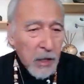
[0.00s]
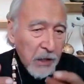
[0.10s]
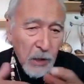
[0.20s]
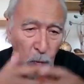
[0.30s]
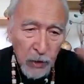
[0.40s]

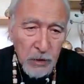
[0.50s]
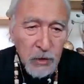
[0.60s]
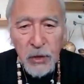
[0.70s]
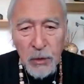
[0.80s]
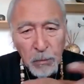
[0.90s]
And the
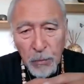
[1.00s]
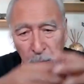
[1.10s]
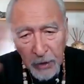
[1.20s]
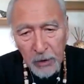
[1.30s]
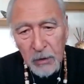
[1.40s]
winds
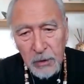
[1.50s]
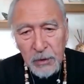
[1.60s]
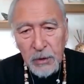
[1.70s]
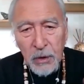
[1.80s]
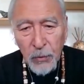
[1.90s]

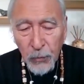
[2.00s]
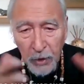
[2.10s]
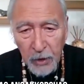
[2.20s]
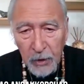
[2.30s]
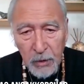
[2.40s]
brings
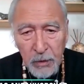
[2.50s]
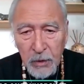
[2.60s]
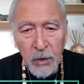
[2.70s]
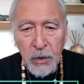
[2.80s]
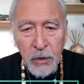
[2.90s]

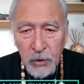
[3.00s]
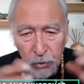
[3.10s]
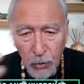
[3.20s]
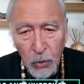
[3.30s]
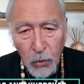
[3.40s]
rain,
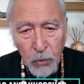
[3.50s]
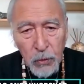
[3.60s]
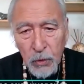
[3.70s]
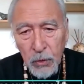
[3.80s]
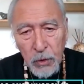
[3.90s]

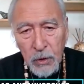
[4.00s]
snow,